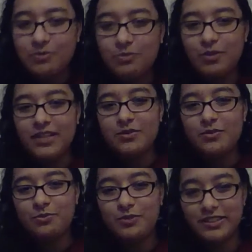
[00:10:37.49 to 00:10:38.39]
what
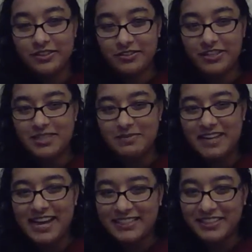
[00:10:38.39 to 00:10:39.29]
we are going to be
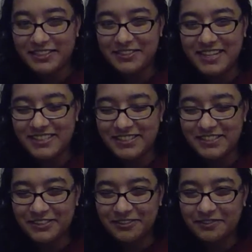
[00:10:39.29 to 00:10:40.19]
asking you guys to
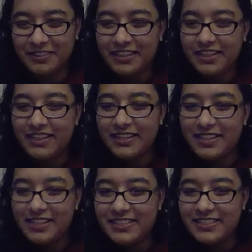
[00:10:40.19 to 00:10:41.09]
do
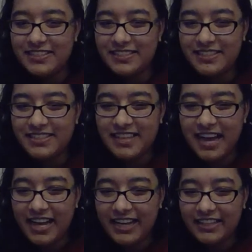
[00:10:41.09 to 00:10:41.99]
is
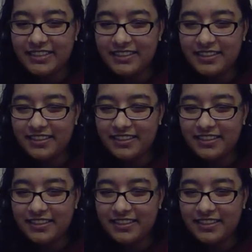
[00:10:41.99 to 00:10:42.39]
design